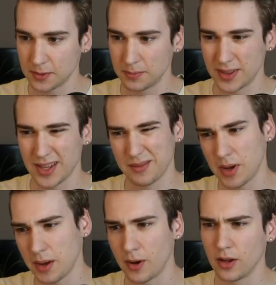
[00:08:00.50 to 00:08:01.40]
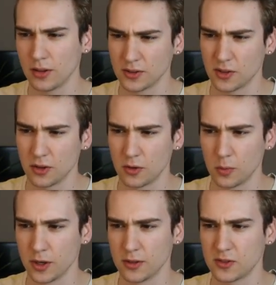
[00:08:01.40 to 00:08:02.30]
but then my pawn looks a little
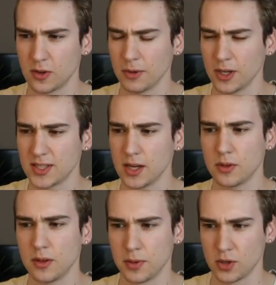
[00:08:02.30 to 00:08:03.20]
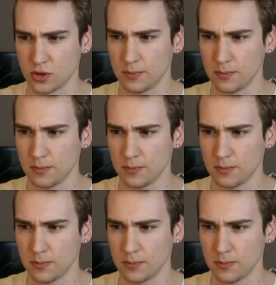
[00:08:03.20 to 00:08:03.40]
weird. So I'm going to take with the bishop.